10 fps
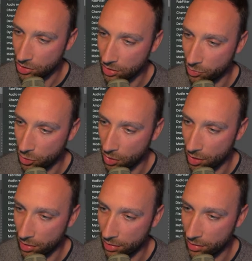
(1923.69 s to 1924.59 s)
should have put
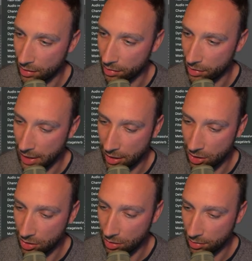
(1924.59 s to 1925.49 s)
on another
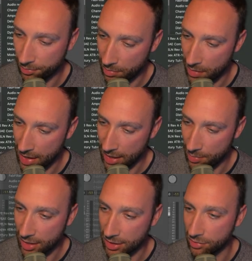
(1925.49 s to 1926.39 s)
EQ. The Manly
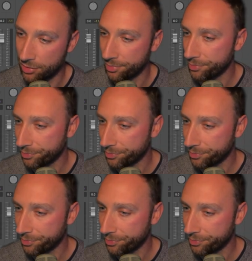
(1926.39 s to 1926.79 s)
Massive,